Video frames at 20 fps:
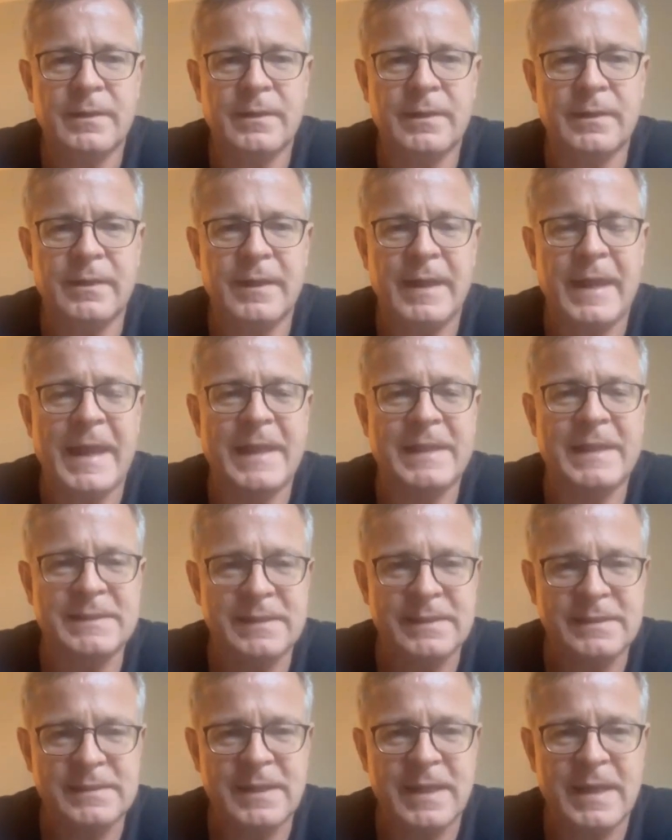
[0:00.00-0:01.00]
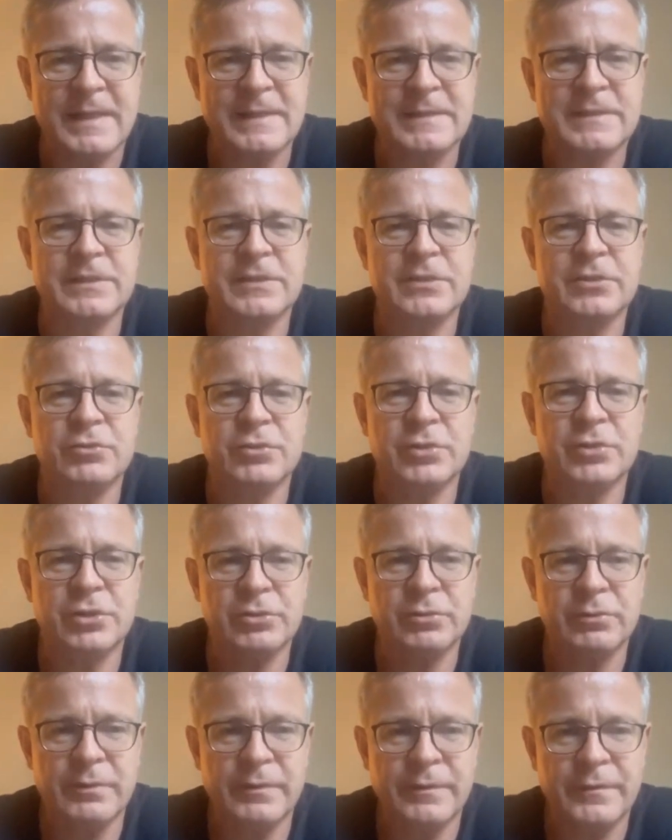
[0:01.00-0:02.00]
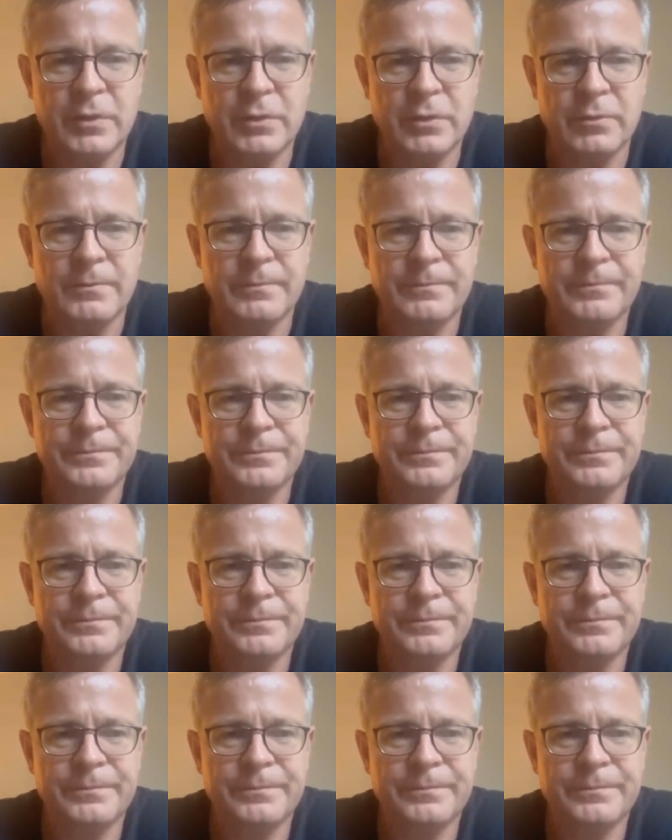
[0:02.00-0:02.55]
exercising judicial review.